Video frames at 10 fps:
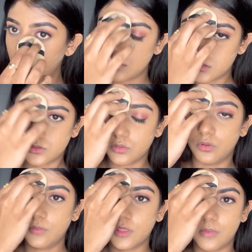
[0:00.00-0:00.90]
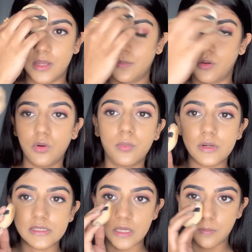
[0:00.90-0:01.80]
So, I'm going to set powder
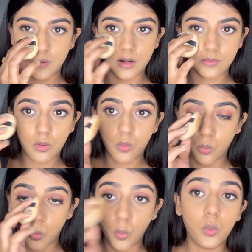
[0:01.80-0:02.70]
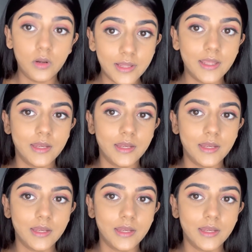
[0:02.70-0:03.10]
put set the whole day.